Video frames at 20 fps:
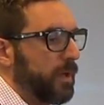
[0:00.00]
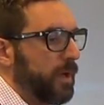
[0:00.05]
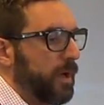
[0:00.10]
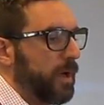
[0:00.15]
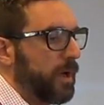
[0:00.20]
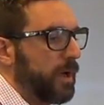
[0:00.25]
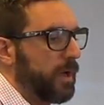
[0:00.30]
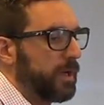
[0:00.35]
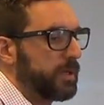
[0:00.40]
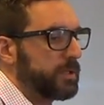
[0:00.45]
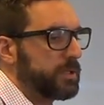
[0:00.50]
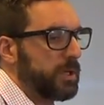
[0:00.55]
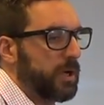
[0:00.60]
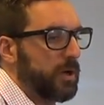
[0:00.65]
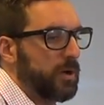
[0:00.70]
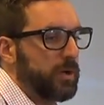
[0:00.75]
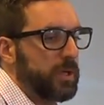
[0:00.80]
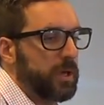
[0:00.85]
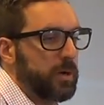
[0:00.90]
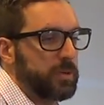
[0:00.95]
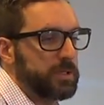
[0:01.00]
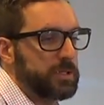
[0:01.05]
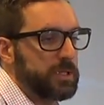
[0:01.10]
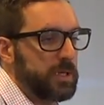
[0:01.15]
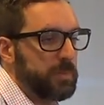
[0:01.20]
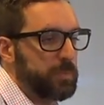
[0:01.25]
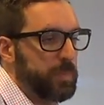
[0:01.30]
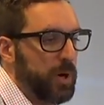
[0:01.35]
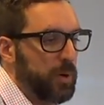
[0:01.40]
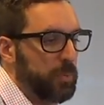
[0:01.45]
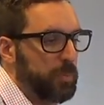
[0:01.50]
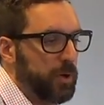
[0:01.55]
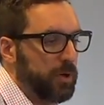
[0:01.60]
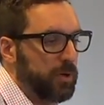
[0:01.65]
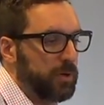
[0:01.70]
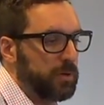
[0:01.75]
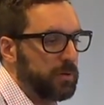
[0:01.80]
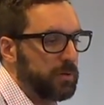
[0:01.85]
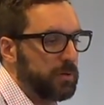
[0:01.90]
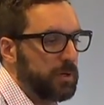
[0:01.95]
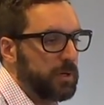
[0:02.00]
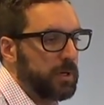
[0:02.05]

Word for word: Uh, so here was the purple,